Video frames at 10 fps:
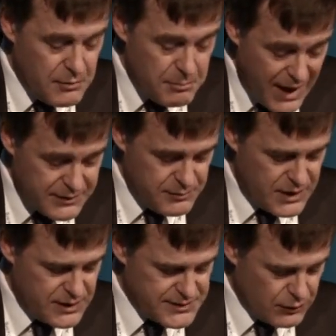
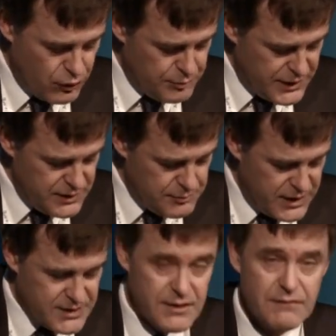Magma is a company
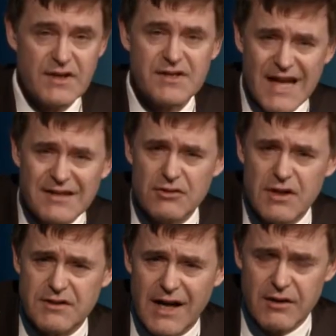based in the central
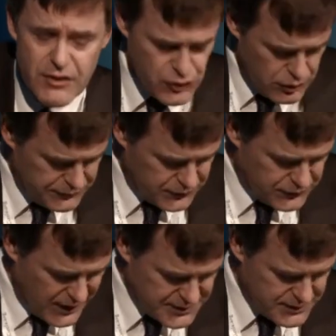Italian region of
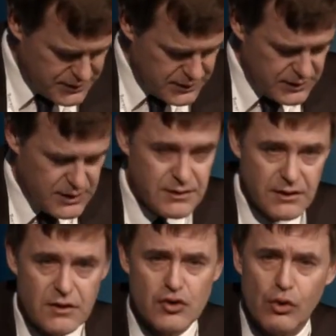Tuscany, and
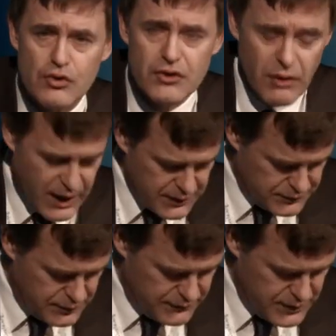it is also
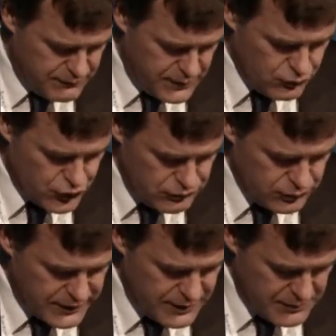active in the
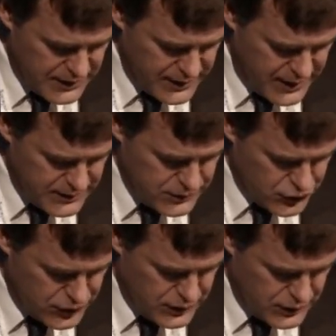geothermal
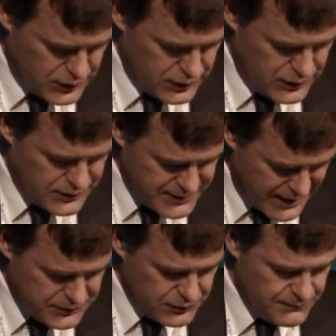energy
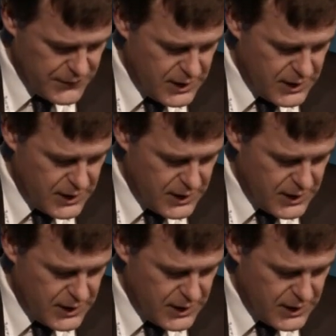sector.